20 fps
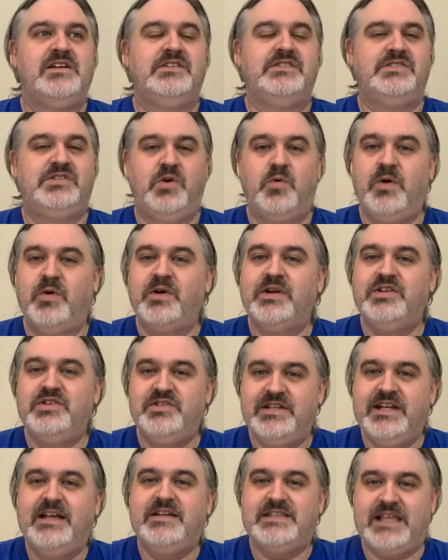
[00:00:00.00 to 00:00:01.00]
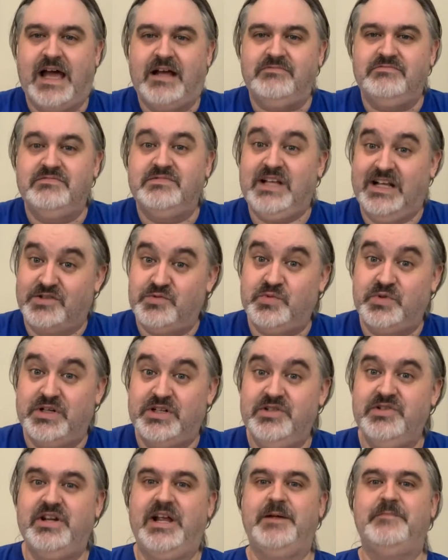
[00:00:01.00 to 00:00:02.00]
So what we're gonna do today is that. That's what we're
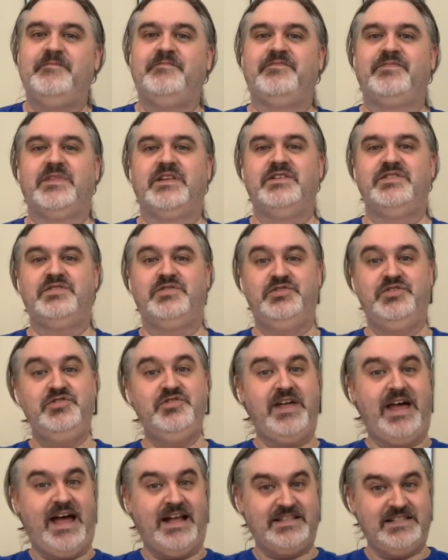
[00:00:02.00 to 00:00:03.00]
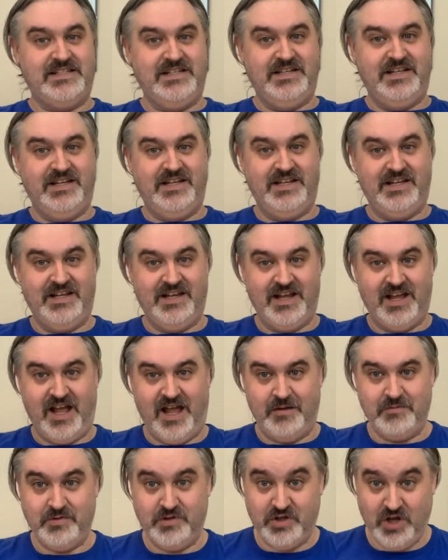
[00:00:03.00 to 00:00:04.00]
gonna do today. To do that,
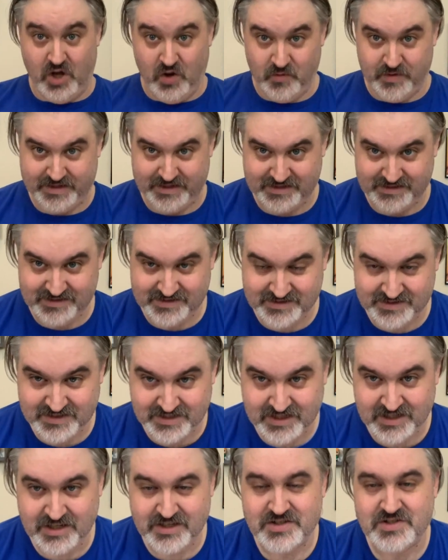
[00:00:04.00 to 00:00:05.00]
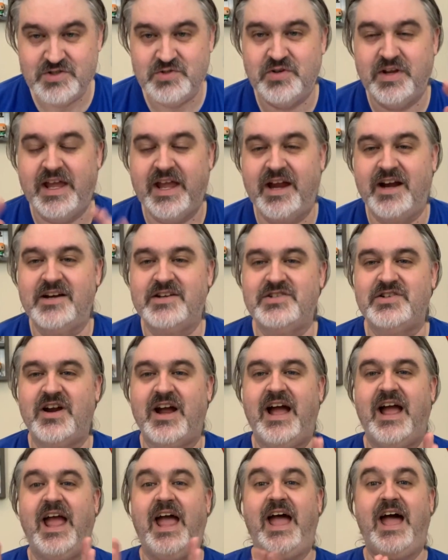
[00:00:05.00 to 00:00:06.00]
I'm going to do a character
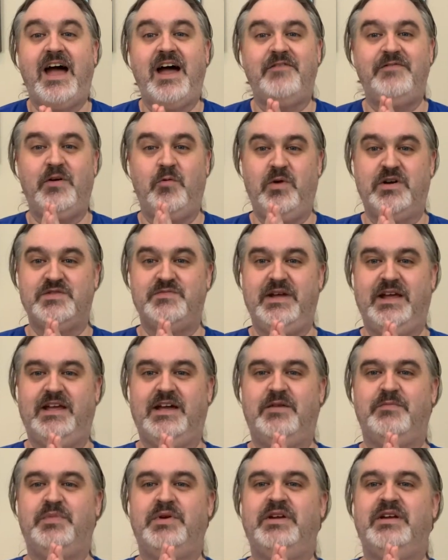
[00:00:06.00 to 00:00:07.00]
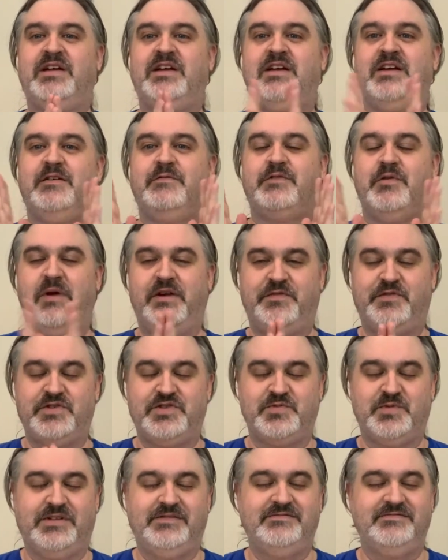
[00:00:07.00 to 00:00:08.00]
I have that wears makeup for my
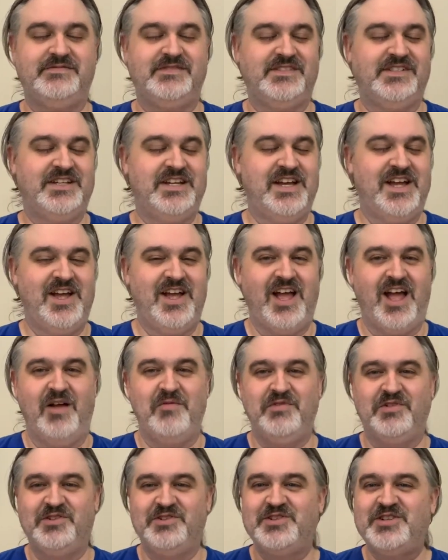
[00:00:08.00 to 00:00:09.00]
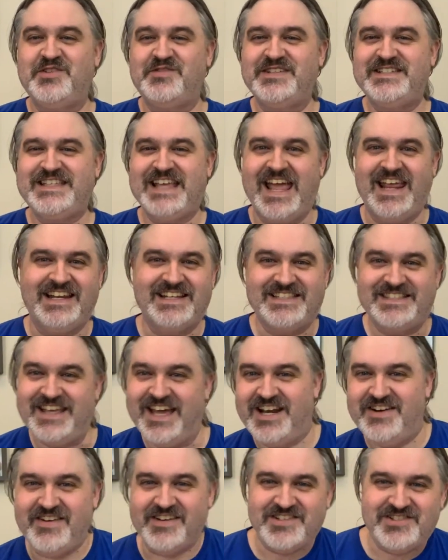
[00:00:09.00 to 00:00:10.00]
first one. I'm a little nervous and
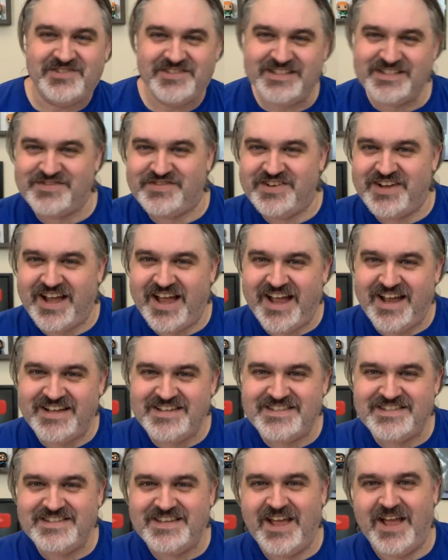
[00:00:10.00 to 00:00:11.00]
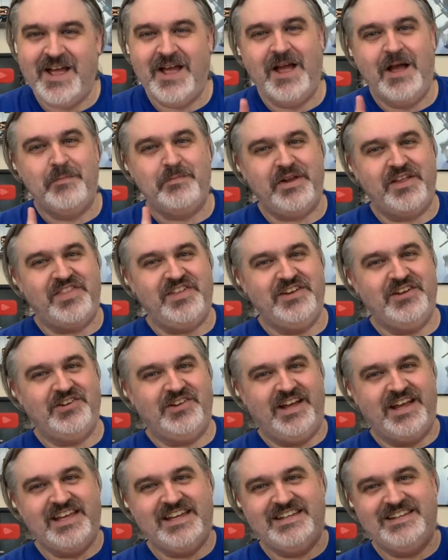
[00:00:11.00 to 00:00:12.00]
excited about doing this for you guys, but I think you'll
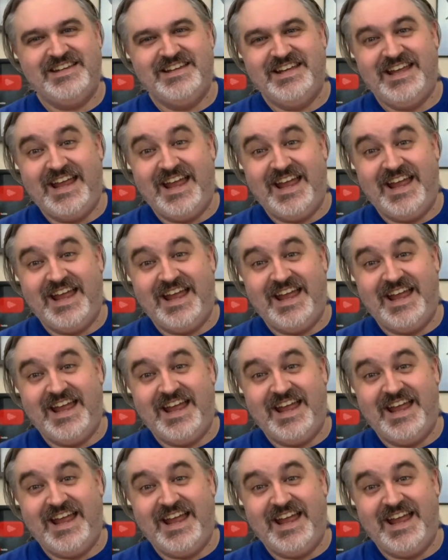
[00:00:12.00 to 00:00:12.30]
like it.